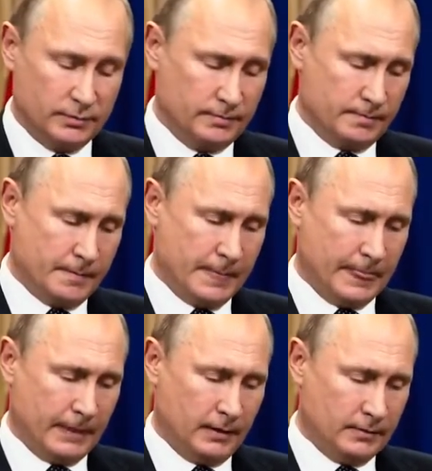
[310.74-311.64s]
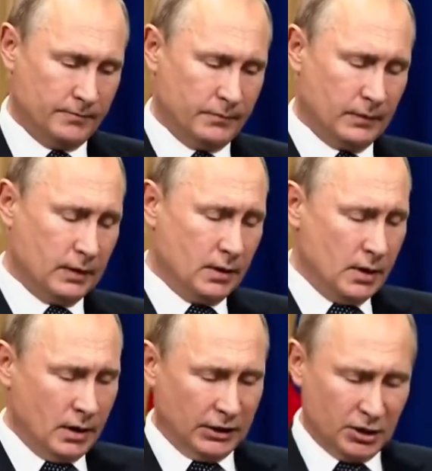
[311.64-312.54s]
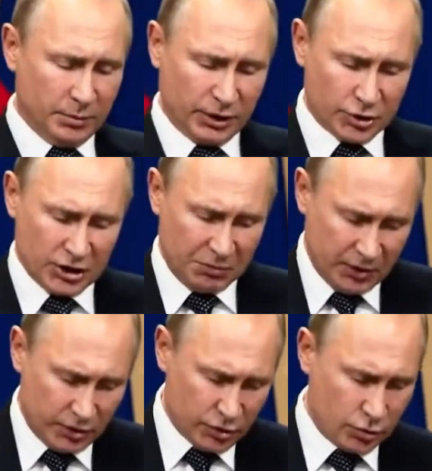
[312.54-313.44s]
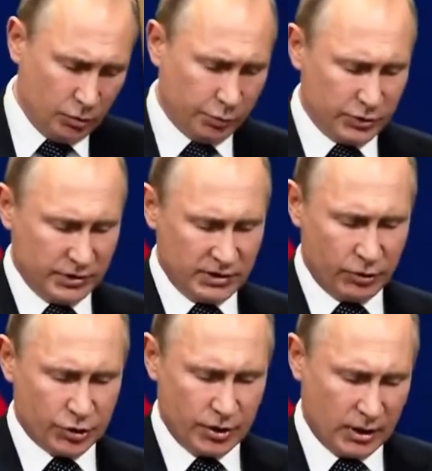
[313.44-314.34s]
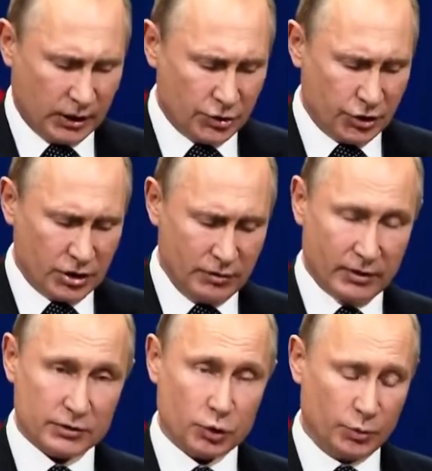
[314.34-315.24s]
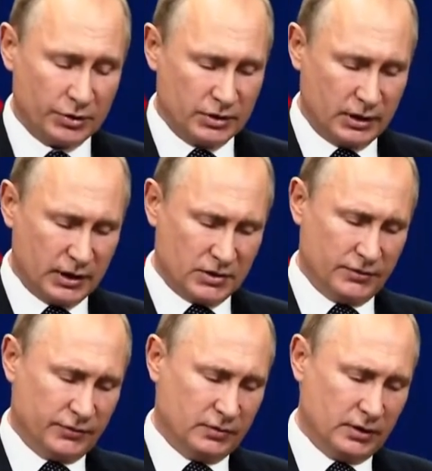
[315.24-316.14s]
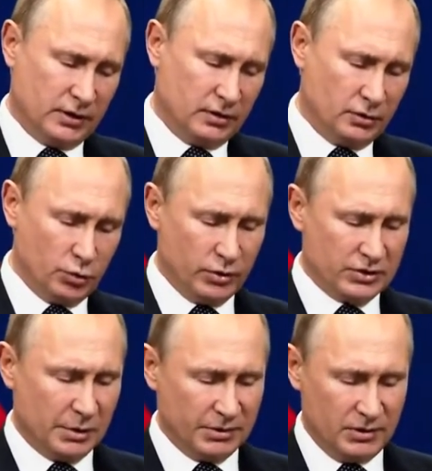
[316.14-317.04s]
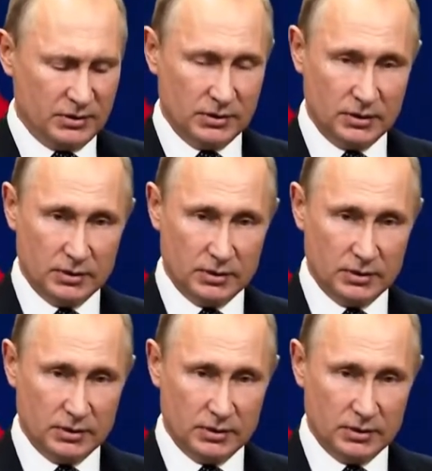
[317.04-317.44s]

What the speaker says: permitted to avoid dangerous incidents and unintentional collisions in the air and in the ground.